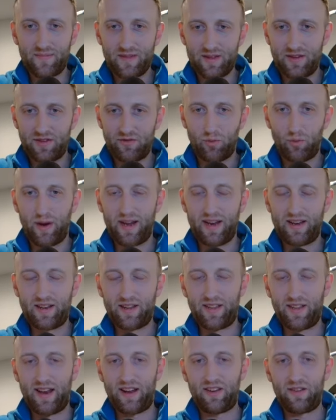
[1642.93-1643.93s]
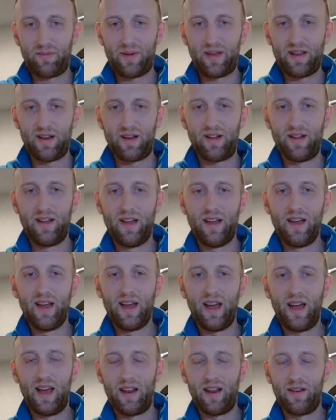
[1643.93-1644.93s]
Just wait till the next meal.
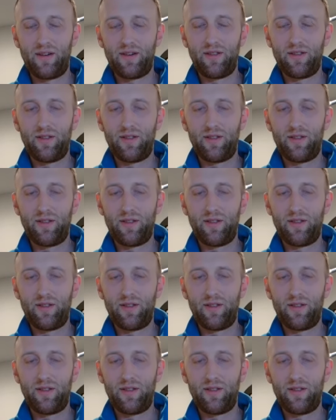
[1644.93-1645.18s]
And